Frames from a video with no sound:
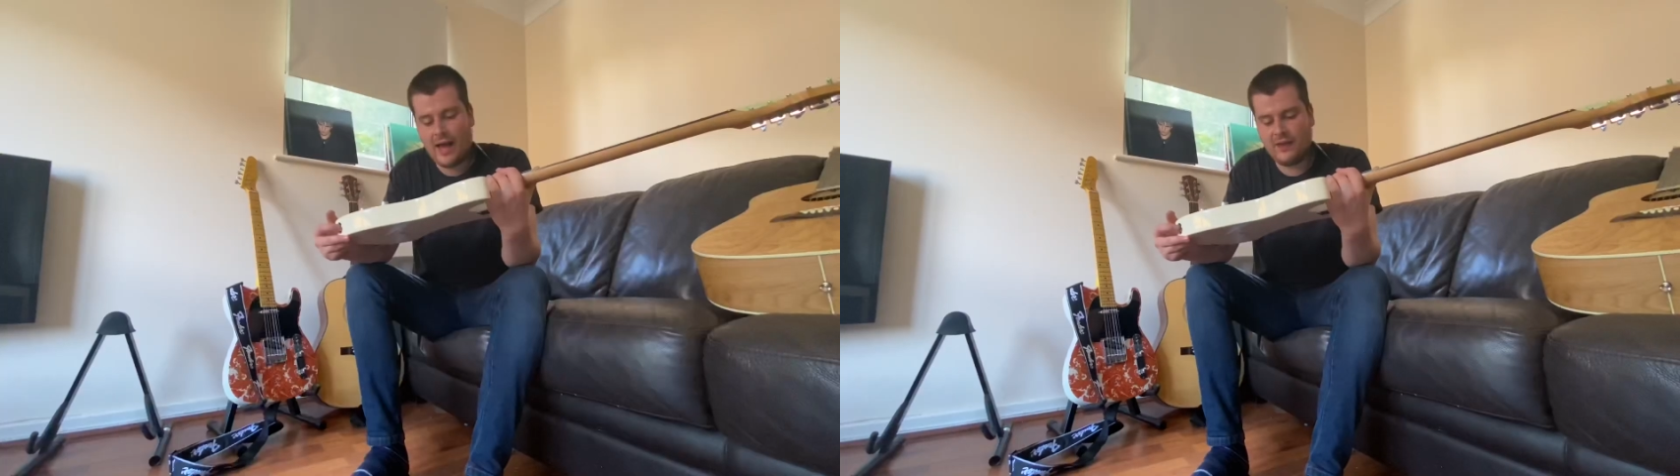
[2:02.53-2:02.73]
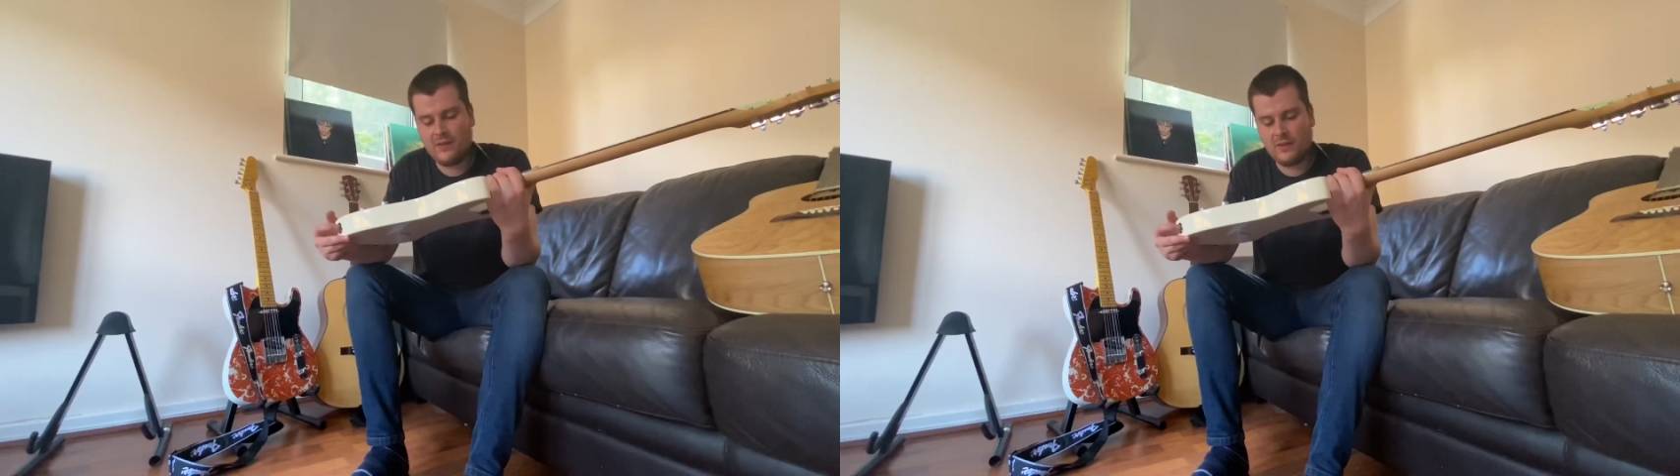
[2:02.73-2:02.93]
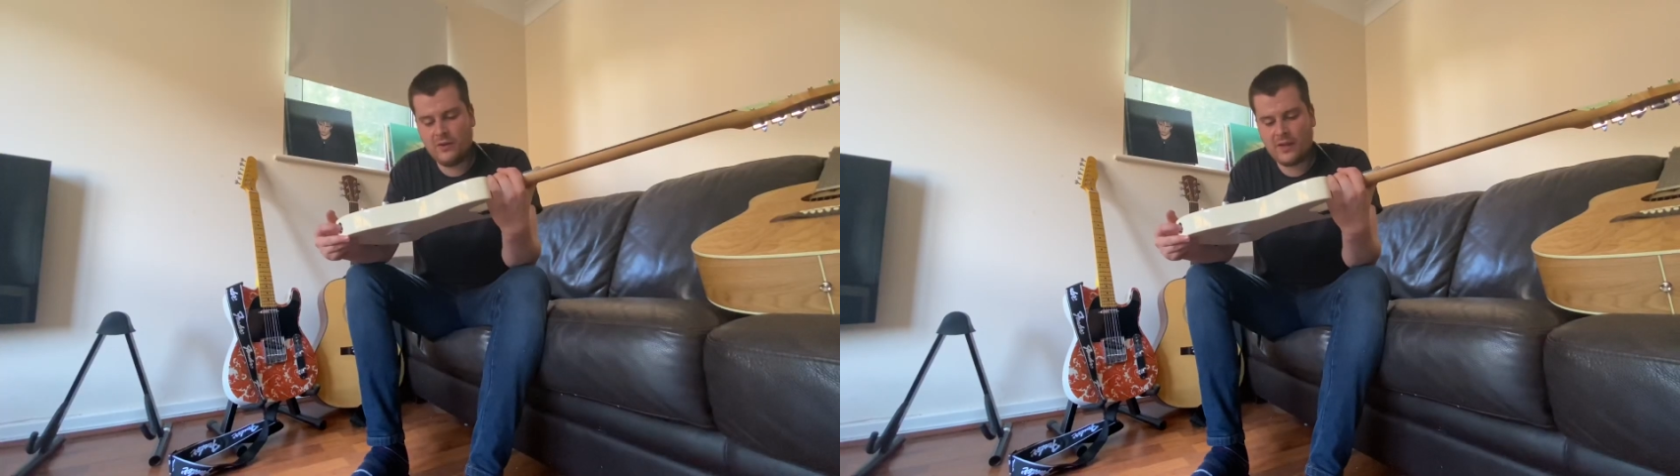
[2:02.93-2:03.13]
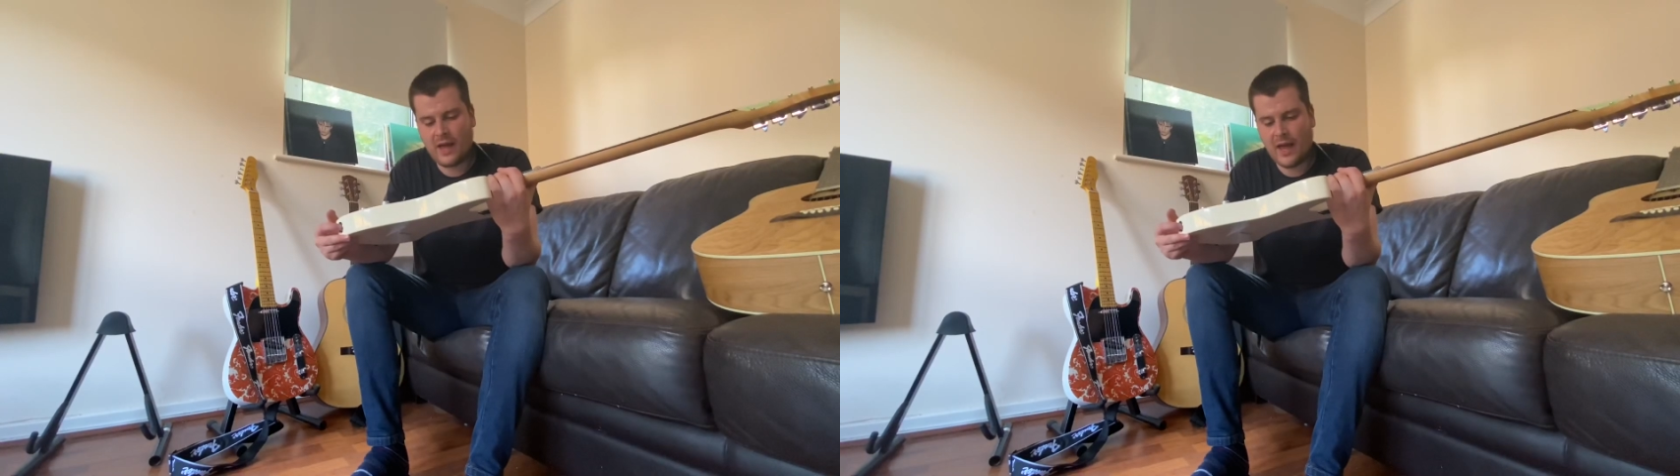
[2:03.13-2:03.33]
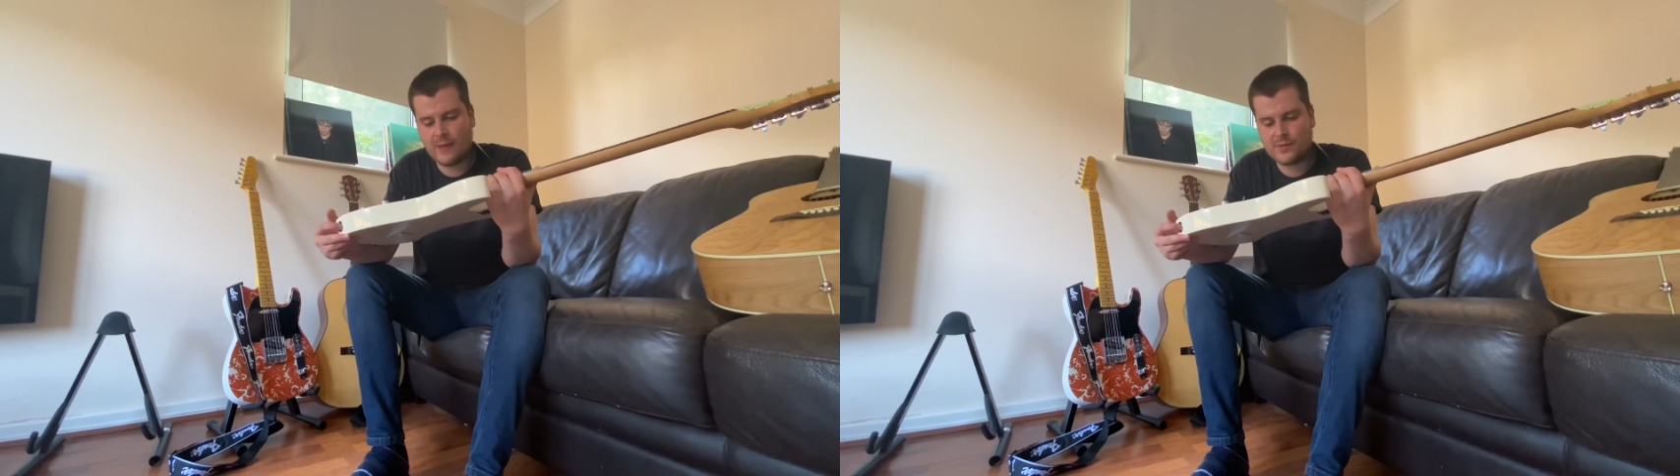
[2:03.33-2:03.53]
and they look
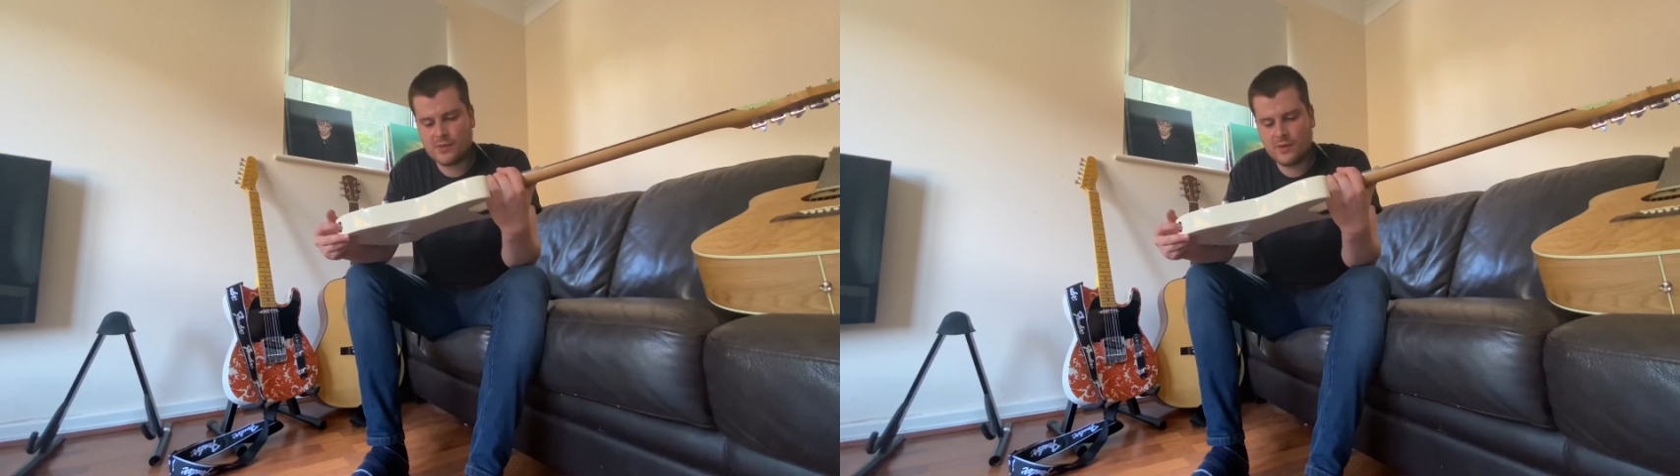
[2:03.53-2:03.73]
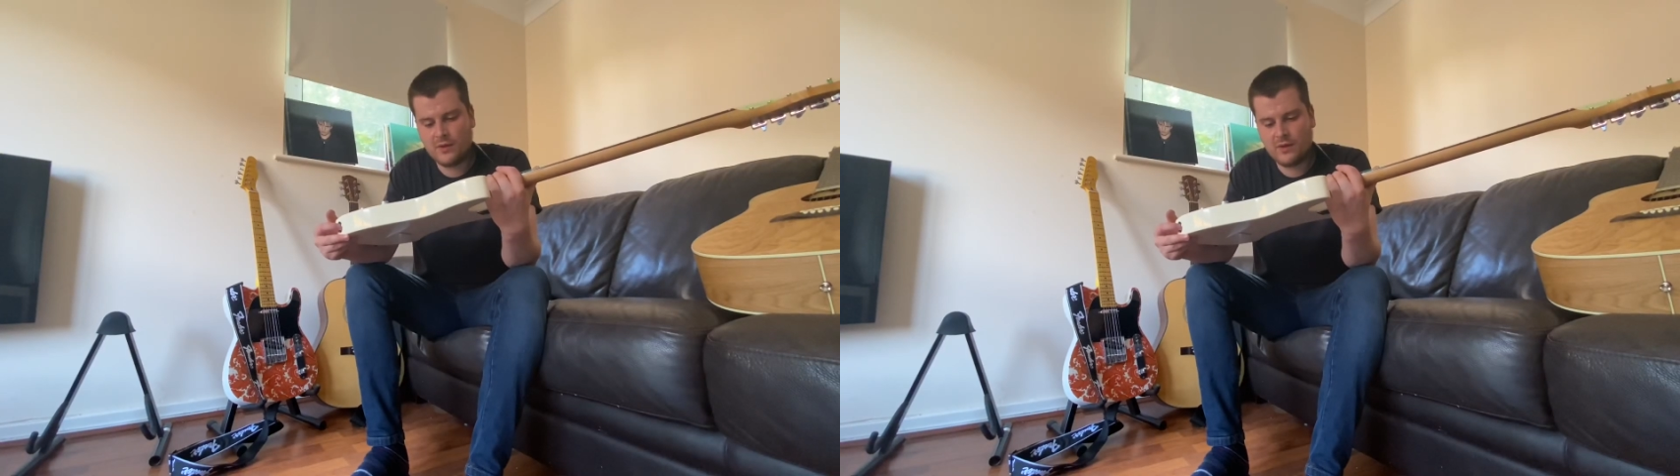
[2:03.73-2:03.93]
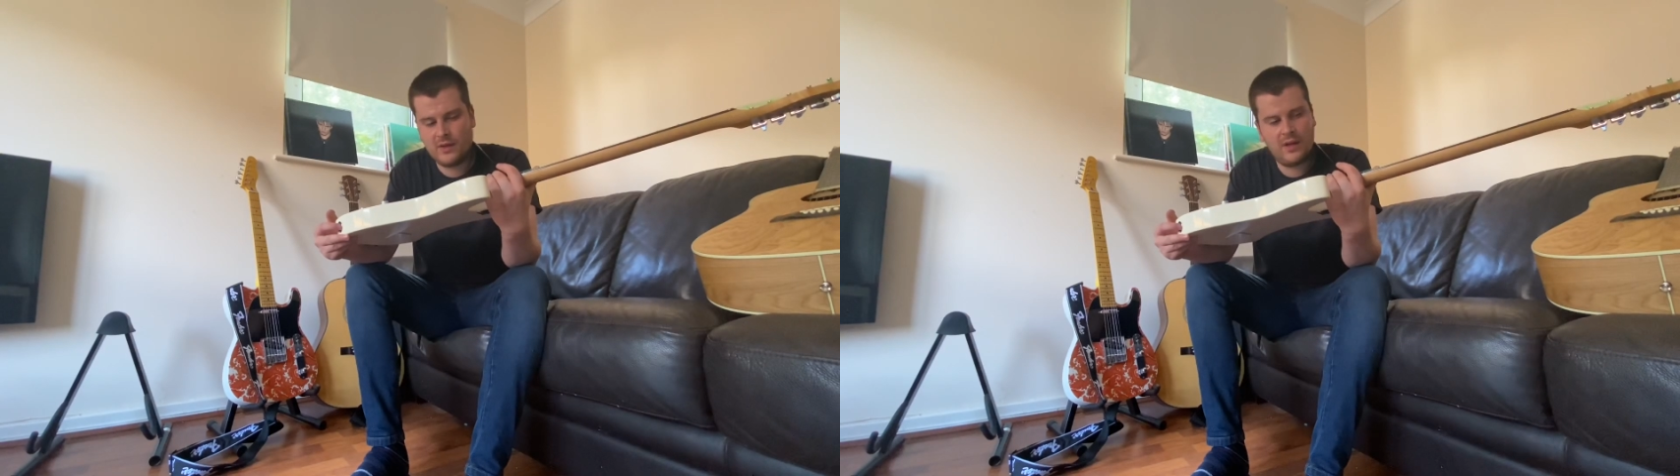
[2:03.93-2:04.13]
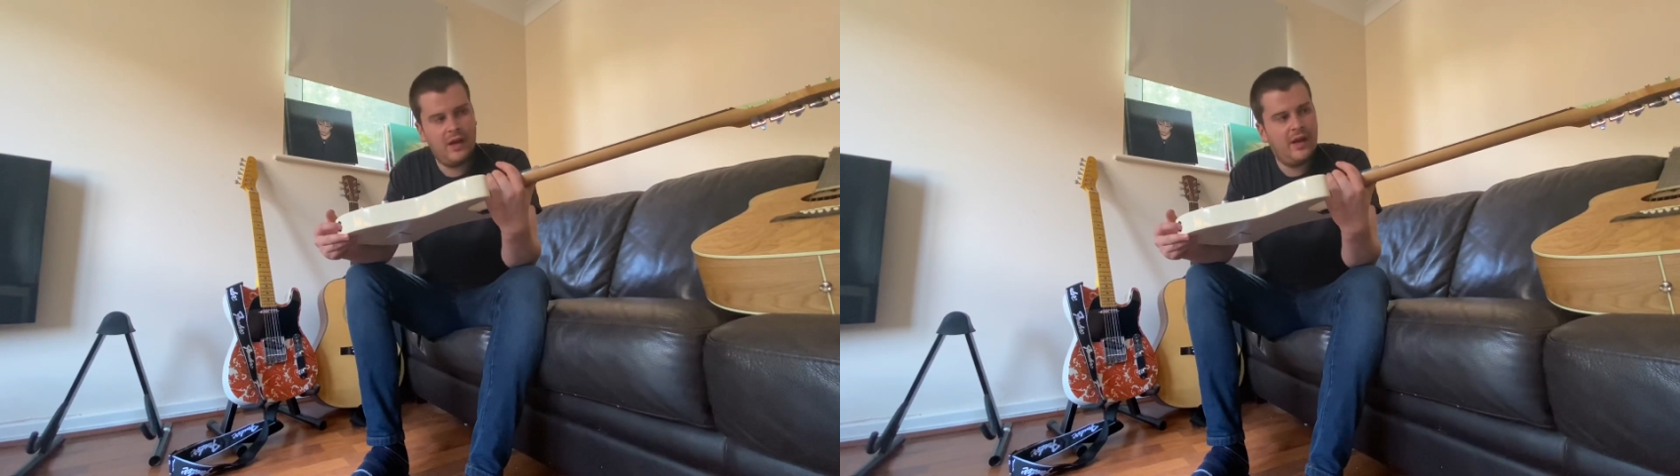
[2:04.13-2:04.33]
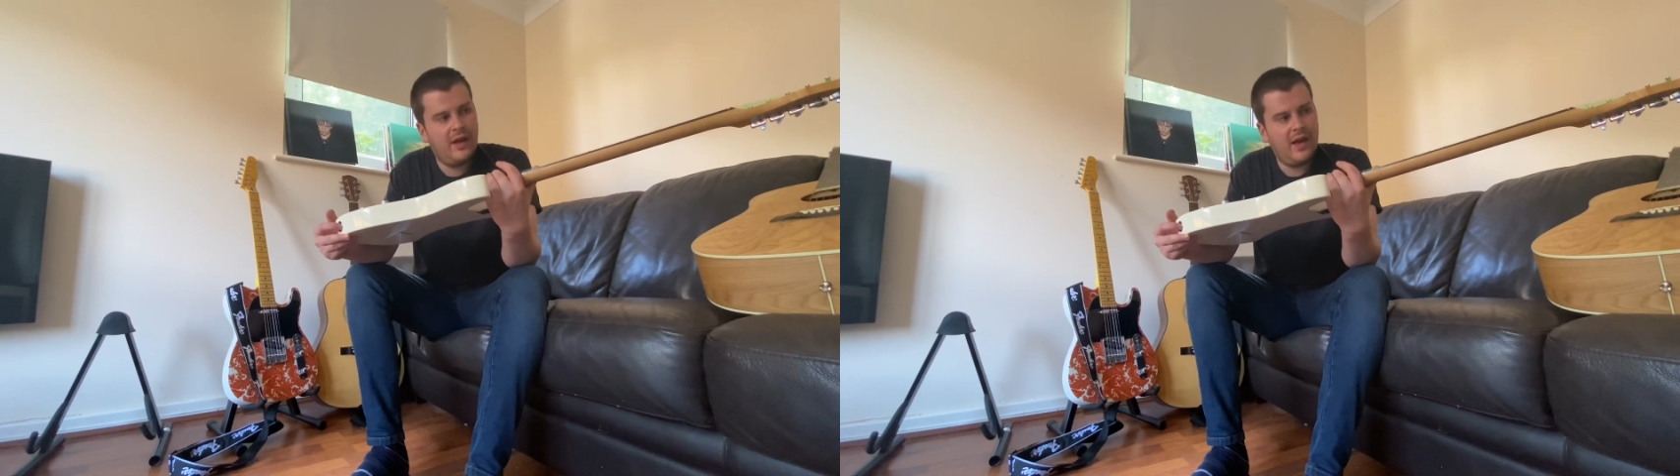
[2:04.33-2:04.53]
absolutely
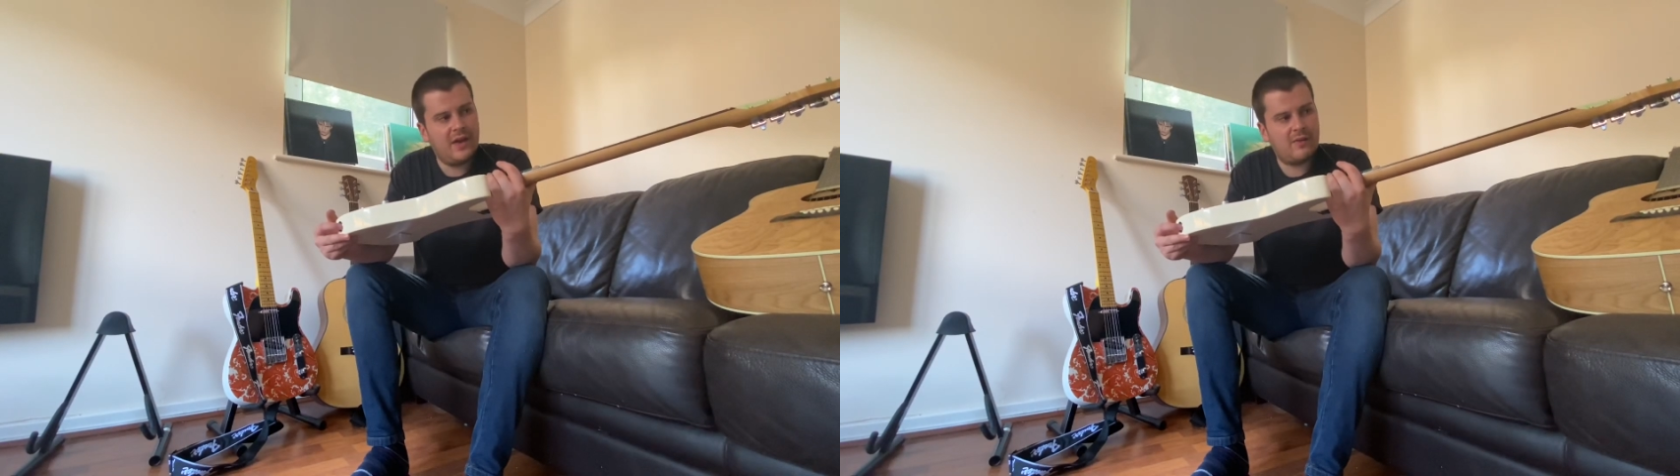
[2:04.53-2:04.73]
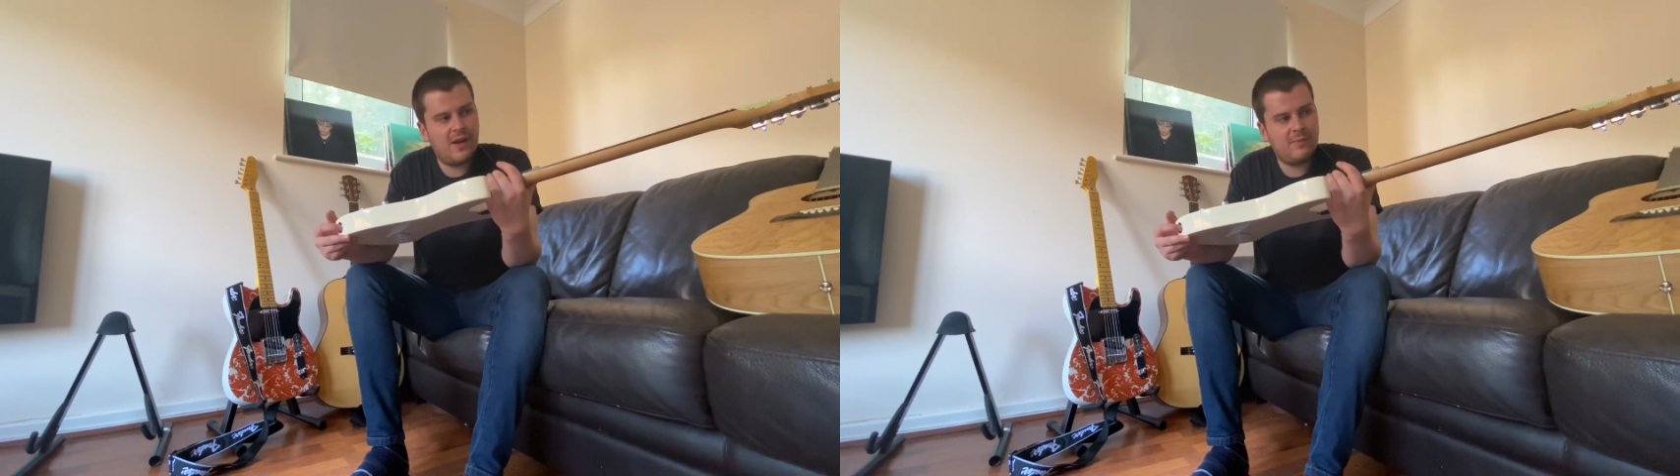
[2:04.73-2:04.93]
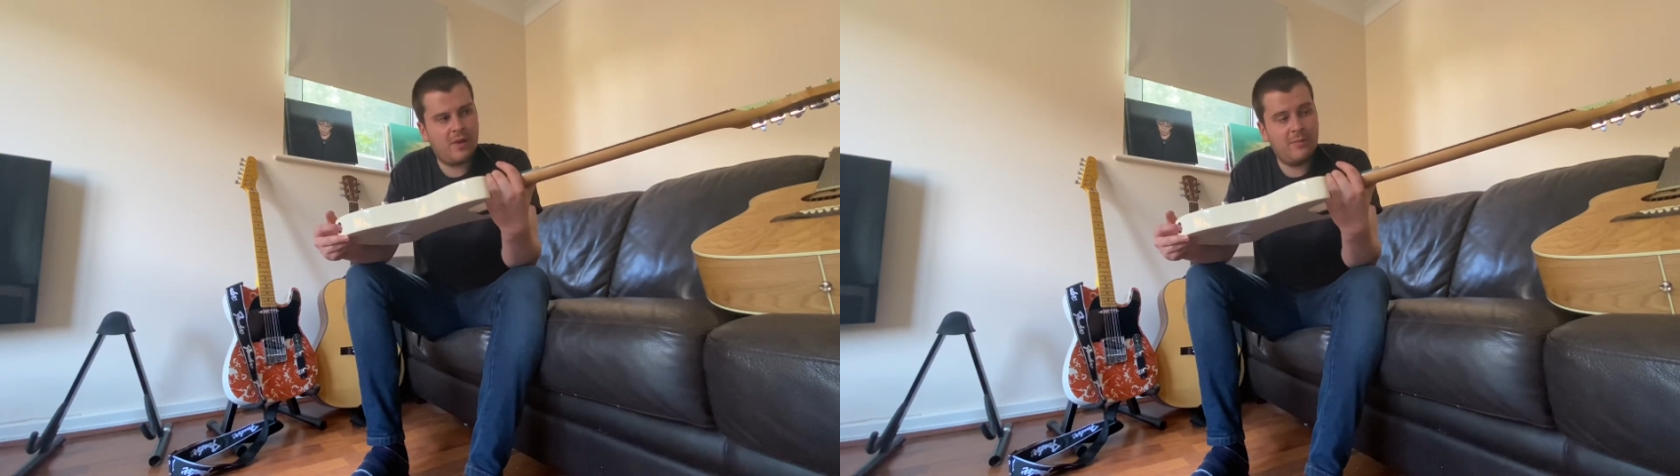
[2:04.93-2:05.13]
incredible.